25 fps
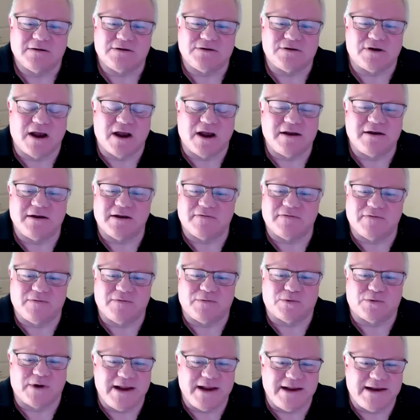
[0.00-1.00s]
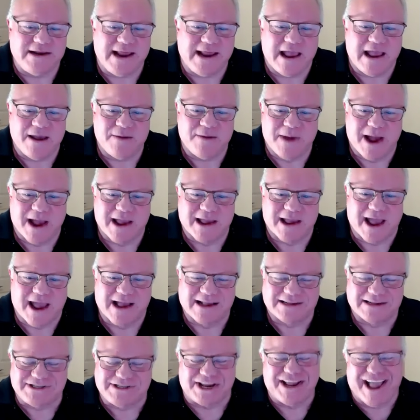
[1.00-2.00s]
trying to read him, I
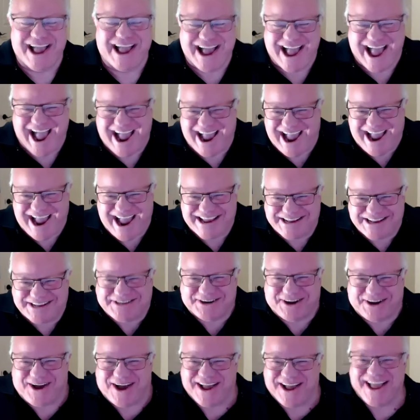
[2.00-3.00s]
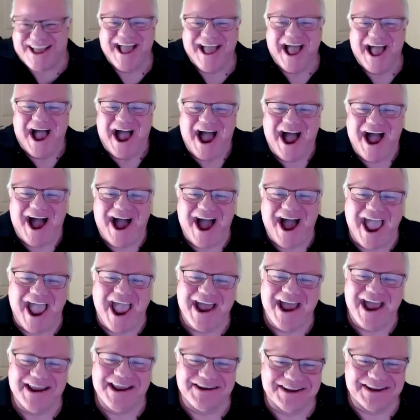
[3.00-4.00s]
guess.
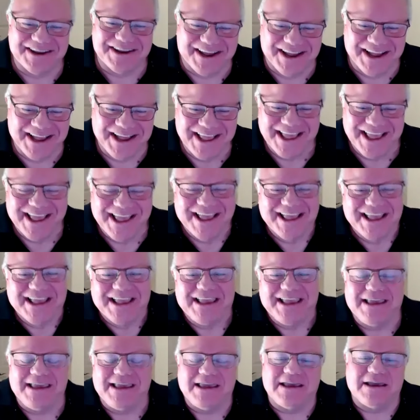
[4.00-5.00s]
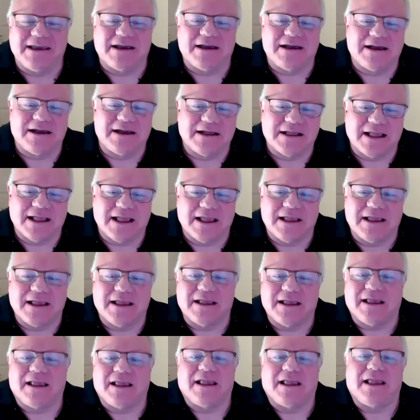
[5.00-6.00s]

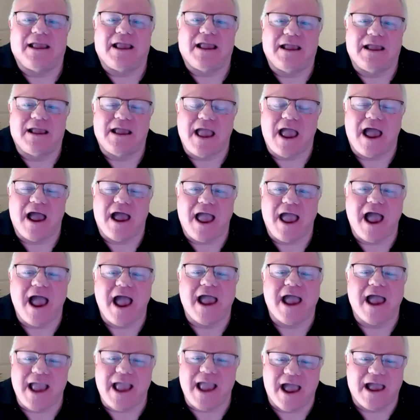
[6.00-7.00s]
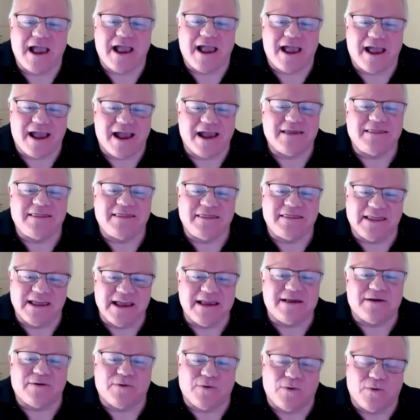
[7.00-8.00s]
I
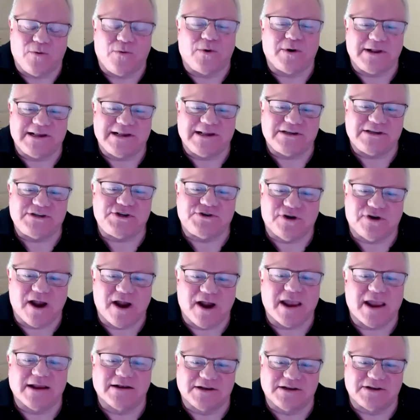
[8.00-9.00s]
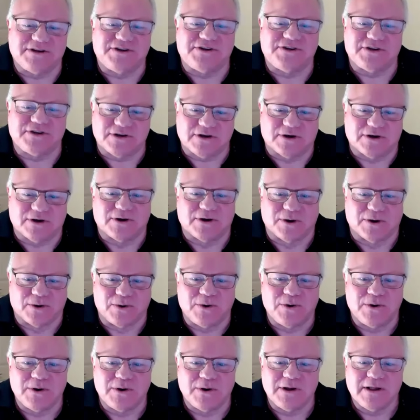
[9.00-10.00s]
think what he's trying to
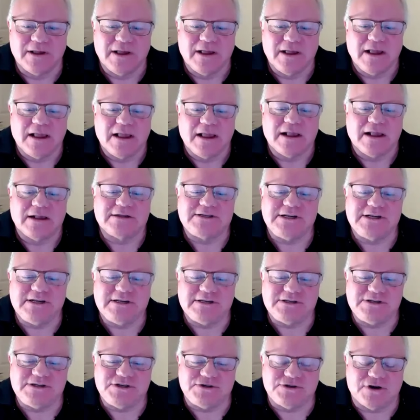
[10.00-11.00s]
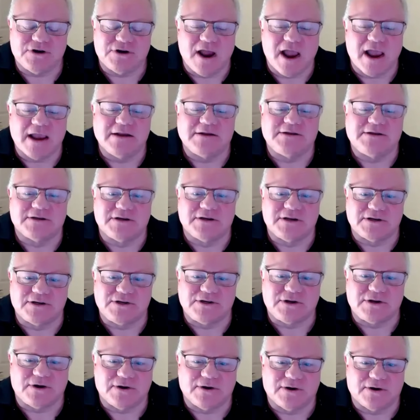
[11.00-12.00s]
do is he's trying to
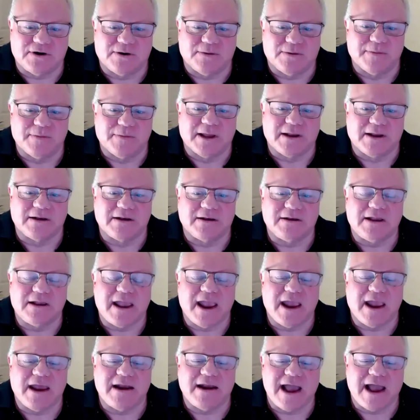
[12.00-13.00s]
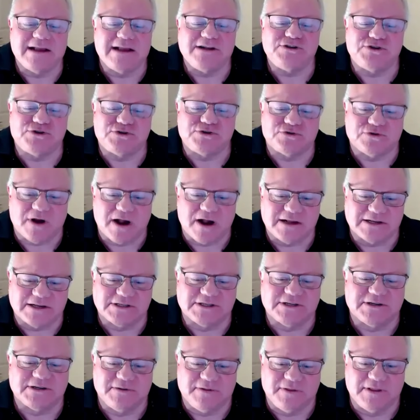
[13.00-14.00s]
determine, can I
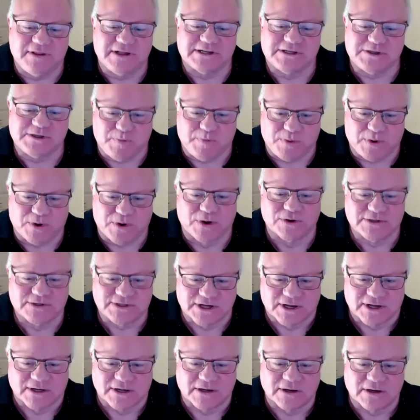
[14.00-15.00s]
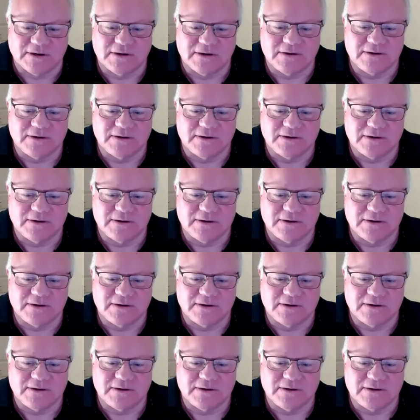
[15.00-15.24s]
trust this person